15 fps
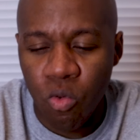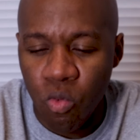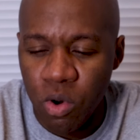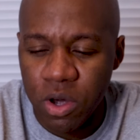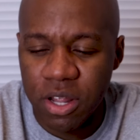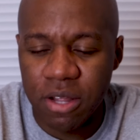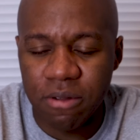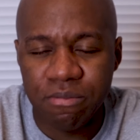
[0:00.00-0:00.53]

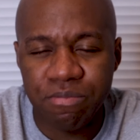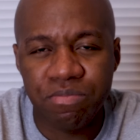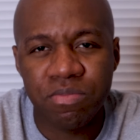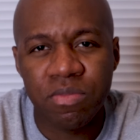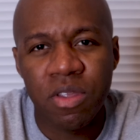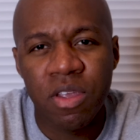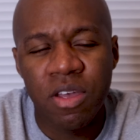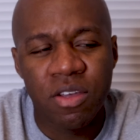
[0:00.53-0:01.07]
wouldn't.
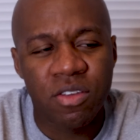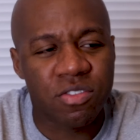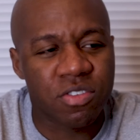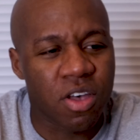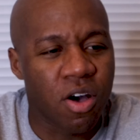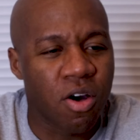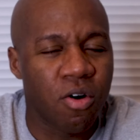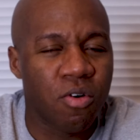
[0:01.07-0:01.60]

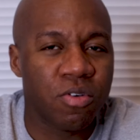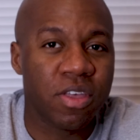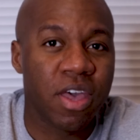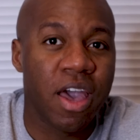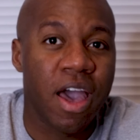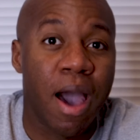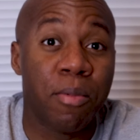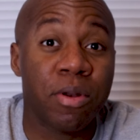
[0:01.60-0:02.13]
So
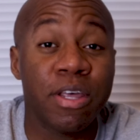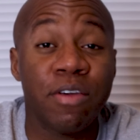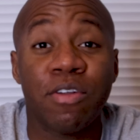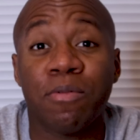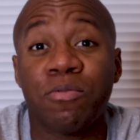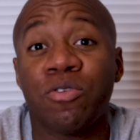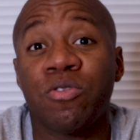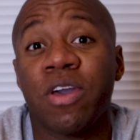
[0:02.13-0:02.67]
yeah, I'm gonna leave it
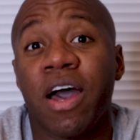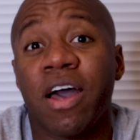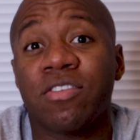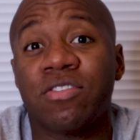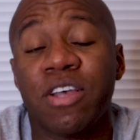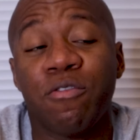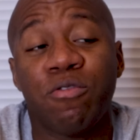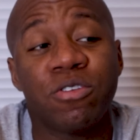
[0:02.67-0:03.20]
up to you guys.
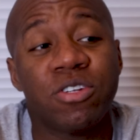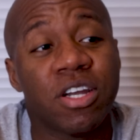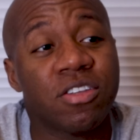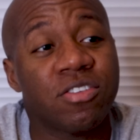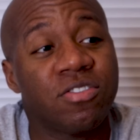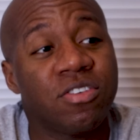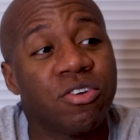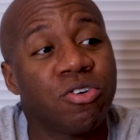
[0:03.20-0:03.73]
Definitely check
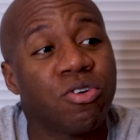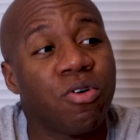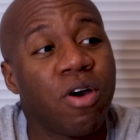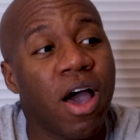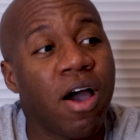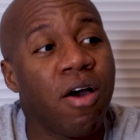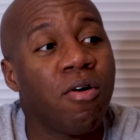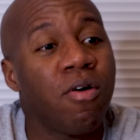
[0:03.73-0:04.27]
the cereal
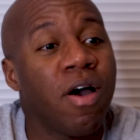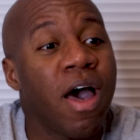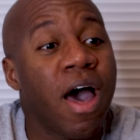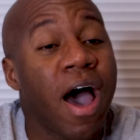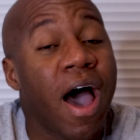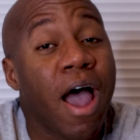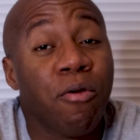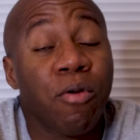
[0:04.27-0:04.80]
out.
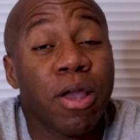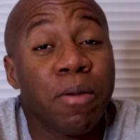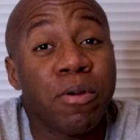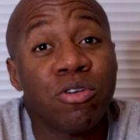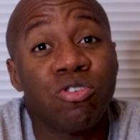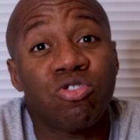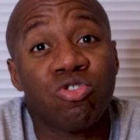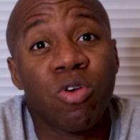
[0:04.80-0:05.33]
I
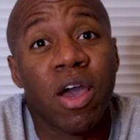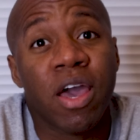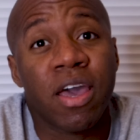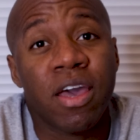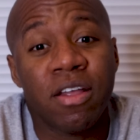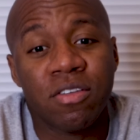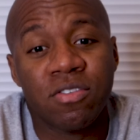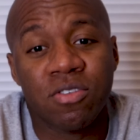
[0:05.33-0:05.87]
recommend you try
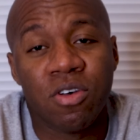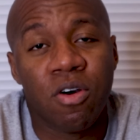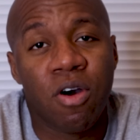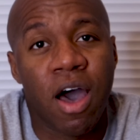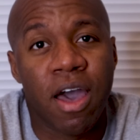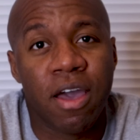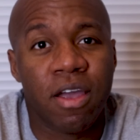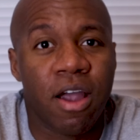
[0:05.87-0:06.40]
it. So
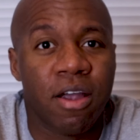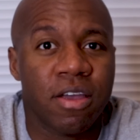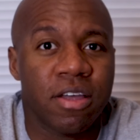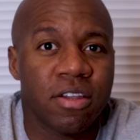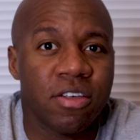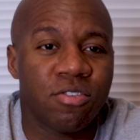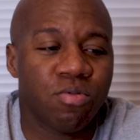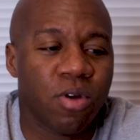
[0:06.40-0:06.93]
I
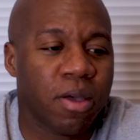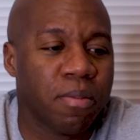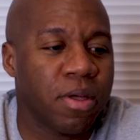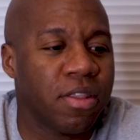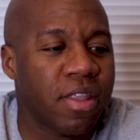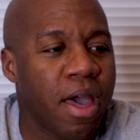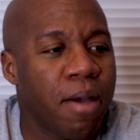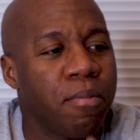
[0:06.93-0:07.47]
at least
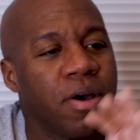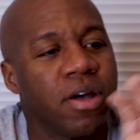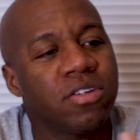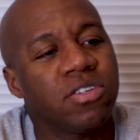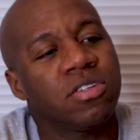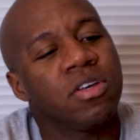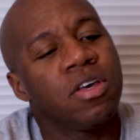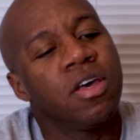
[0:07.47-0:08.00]
recommend that
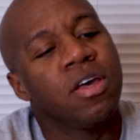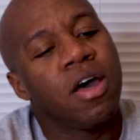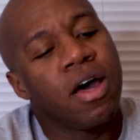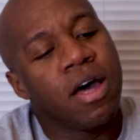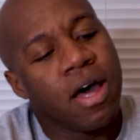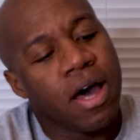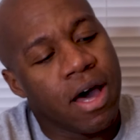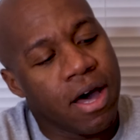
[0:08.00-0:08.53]
much.
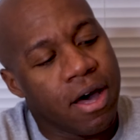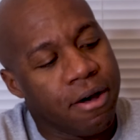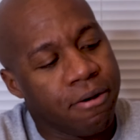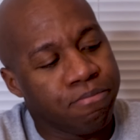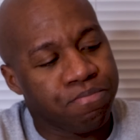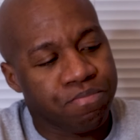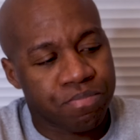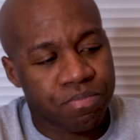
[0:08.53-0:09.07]

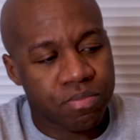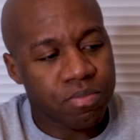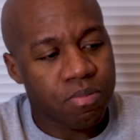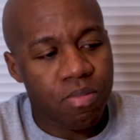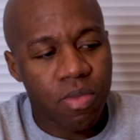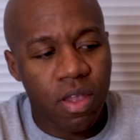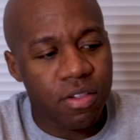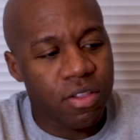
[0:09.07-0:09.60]

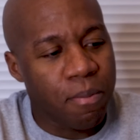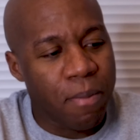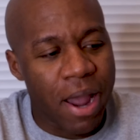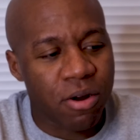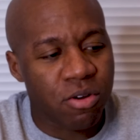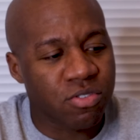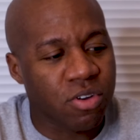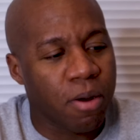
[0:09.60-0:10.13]
The
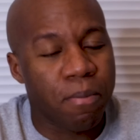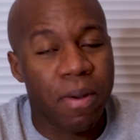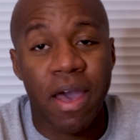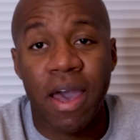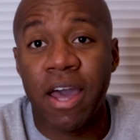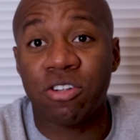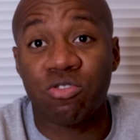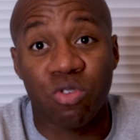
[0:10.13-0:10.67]
macros aren't
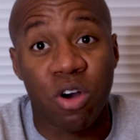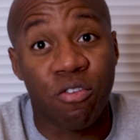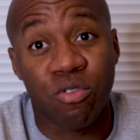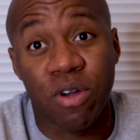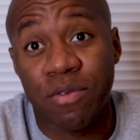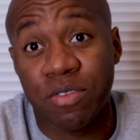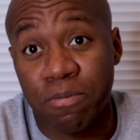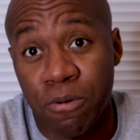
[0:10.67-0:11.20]
bad. 12
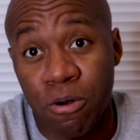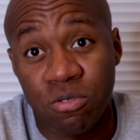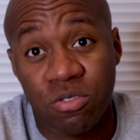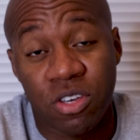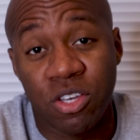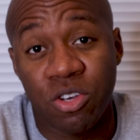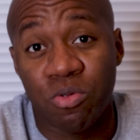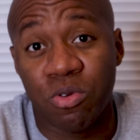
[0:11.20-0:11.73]
grams of
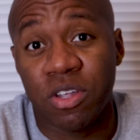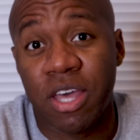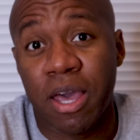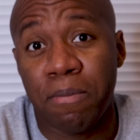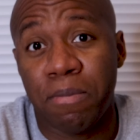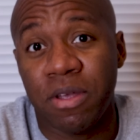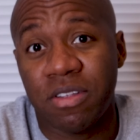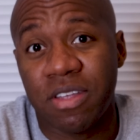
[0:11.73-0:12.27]
protein, you really
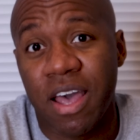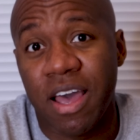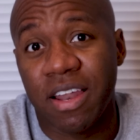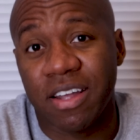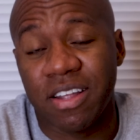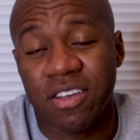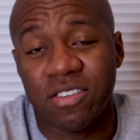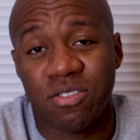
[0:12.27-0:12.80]
can't beat that.
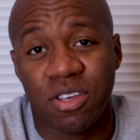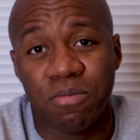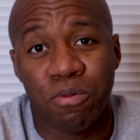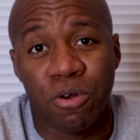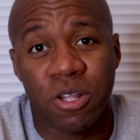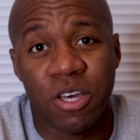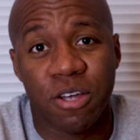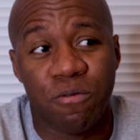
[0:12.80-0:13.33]
Like, that's
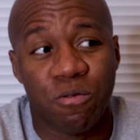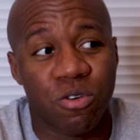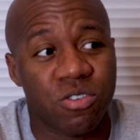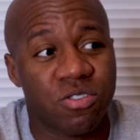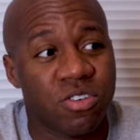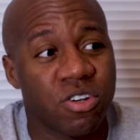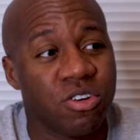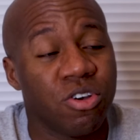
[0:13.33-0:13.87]
pretty good for a
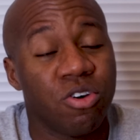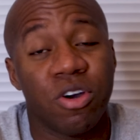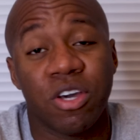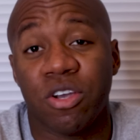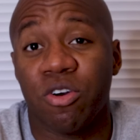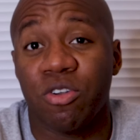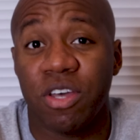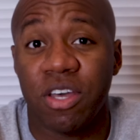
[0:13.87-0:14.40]
cereal,
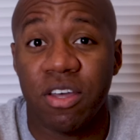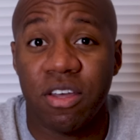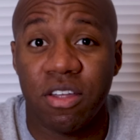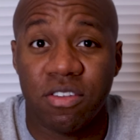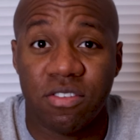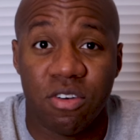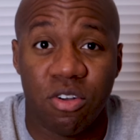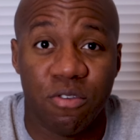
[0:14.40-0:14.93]
and
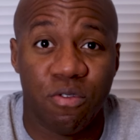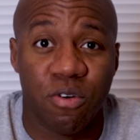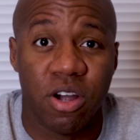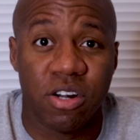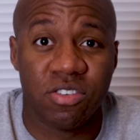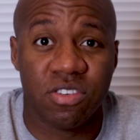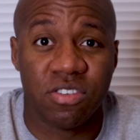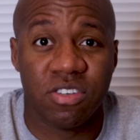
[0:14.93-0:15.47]
it's only
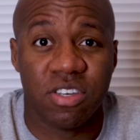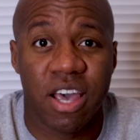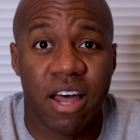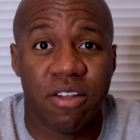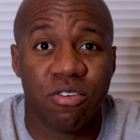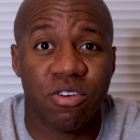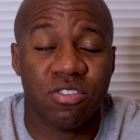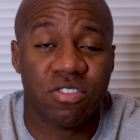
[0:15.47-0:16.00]
460
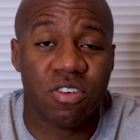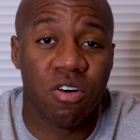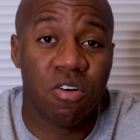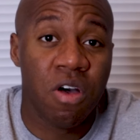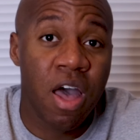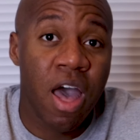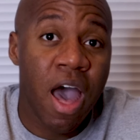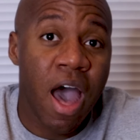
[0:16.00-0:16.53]
calories.
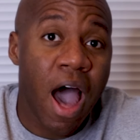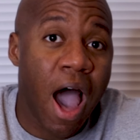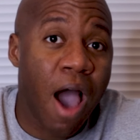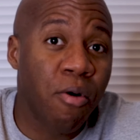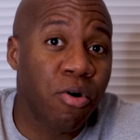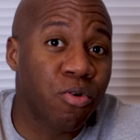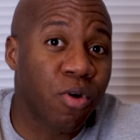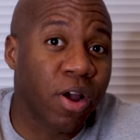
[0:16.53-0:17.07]
So I
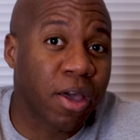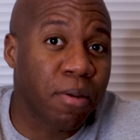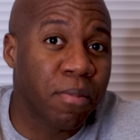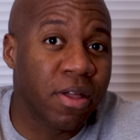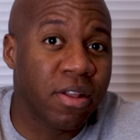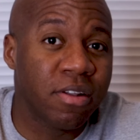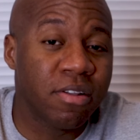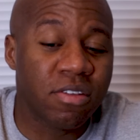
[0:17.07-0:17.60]
would
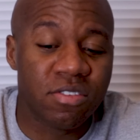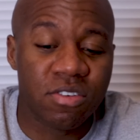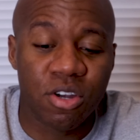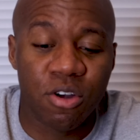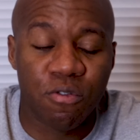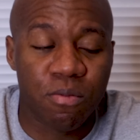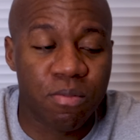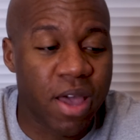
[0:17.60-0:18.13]
recommend the
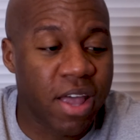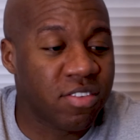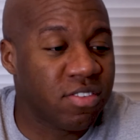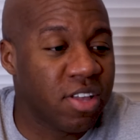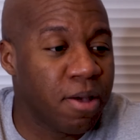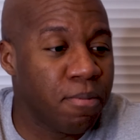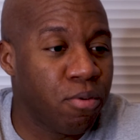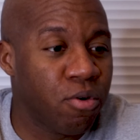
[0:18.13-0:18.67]
cereal from that
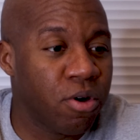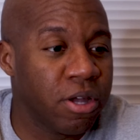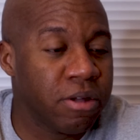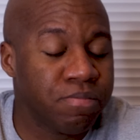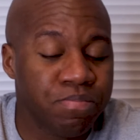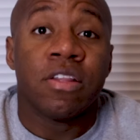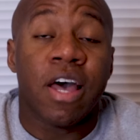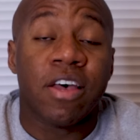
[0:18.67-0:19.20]
standpoint.
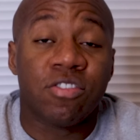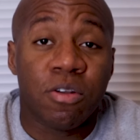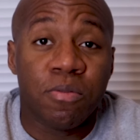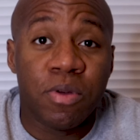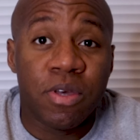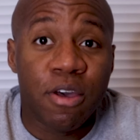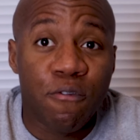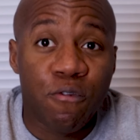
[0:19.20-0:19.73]
That's
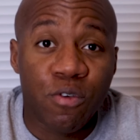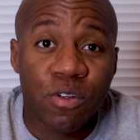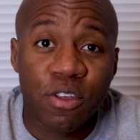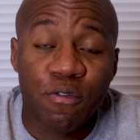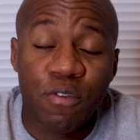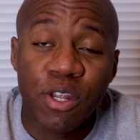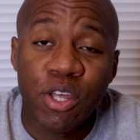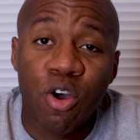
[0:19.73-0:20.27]
gonna be it for
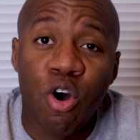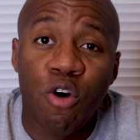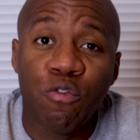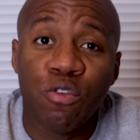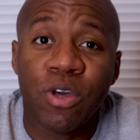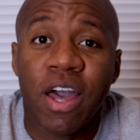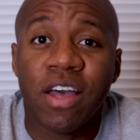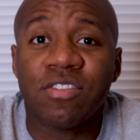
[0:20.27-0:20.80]
this video.
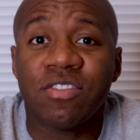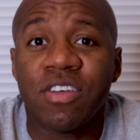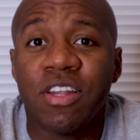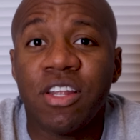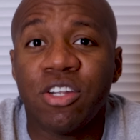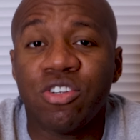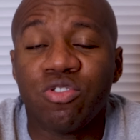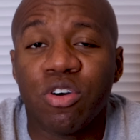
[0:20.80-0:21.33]
Hopefully you guys
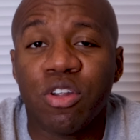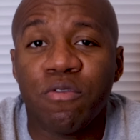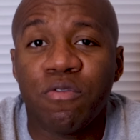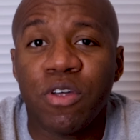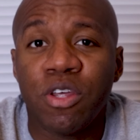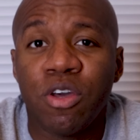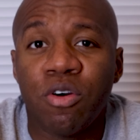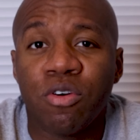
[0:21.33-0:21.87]
did enjoy the
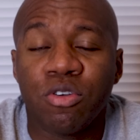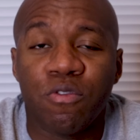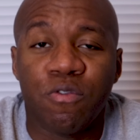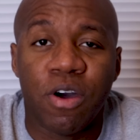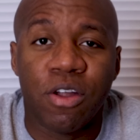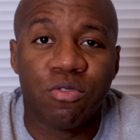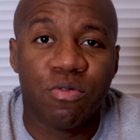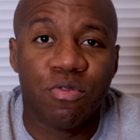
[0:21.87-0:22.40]
video and you
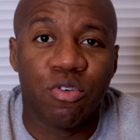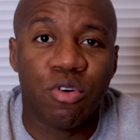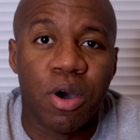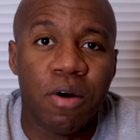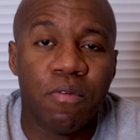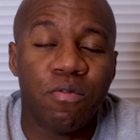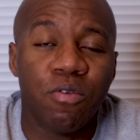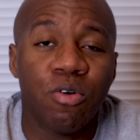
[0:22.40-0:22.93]
found this review
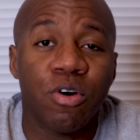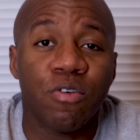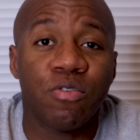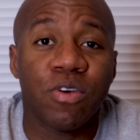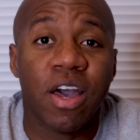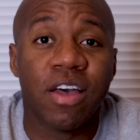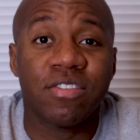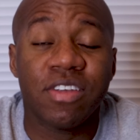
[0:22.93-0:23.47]
helpful. If
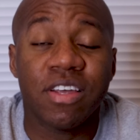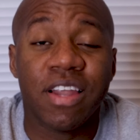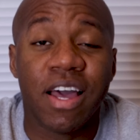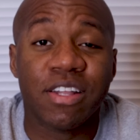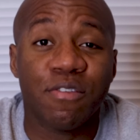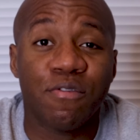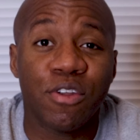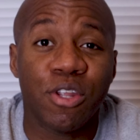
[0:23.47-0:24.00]
you guys did
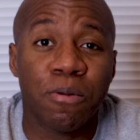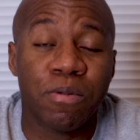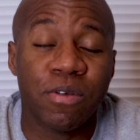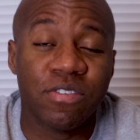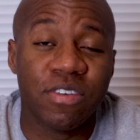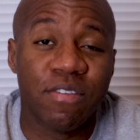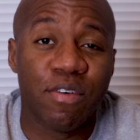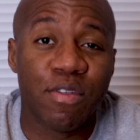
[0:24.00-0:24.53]
like the video,
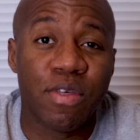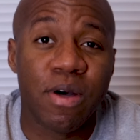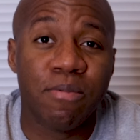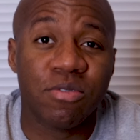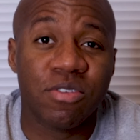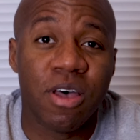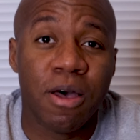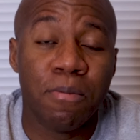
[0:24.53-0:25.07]
please give it a
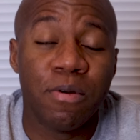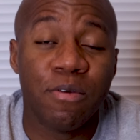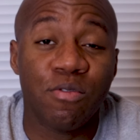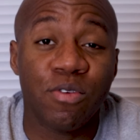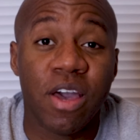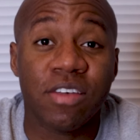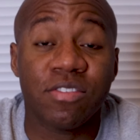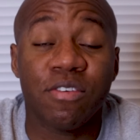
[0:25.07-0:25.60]
thumbs up. If
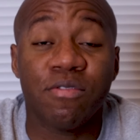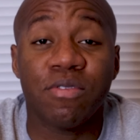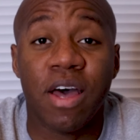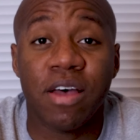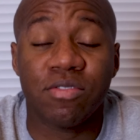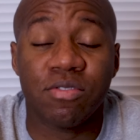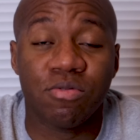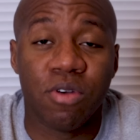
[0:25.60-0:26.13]
you guys have
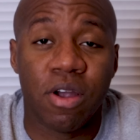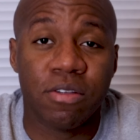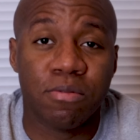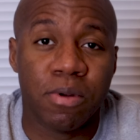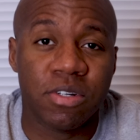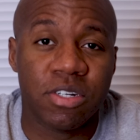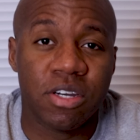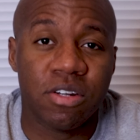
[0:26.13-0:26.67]
not subscribed
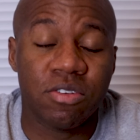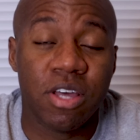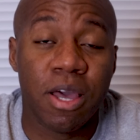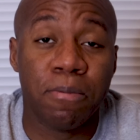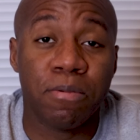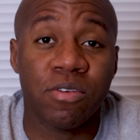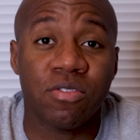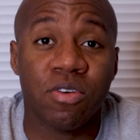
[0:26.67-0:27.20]
to my channel
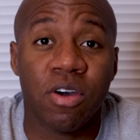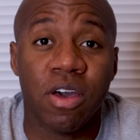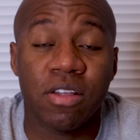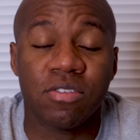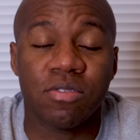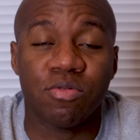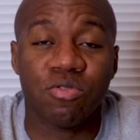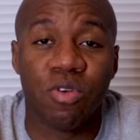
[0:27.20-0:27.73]
yet, please go ahead
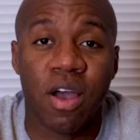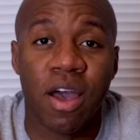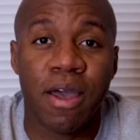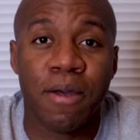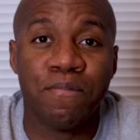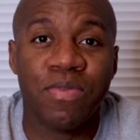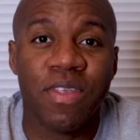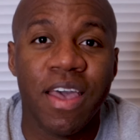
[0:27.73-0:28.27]
and
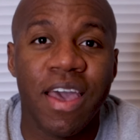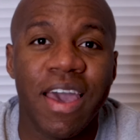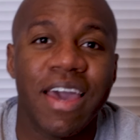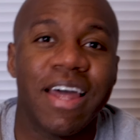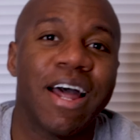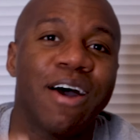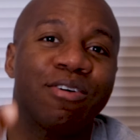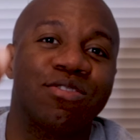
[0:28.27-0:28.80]
subscribe,
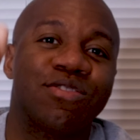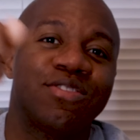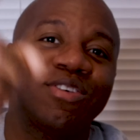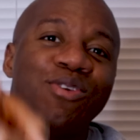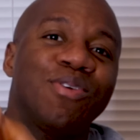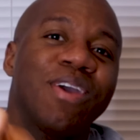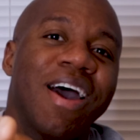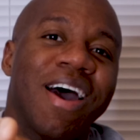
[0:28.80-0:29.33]
and I'll
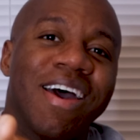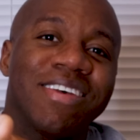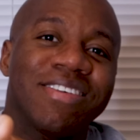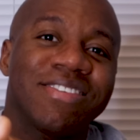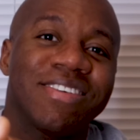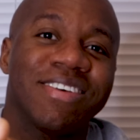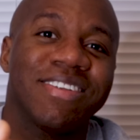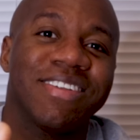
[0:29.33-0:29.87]
see you
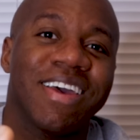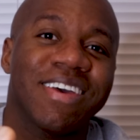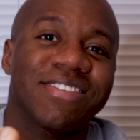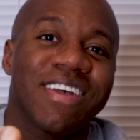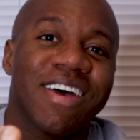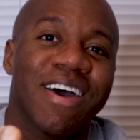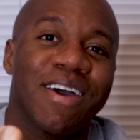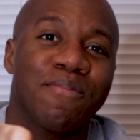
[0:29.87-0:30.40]
guys
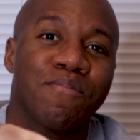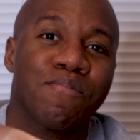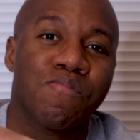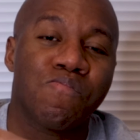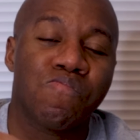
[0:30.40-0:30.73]
next time.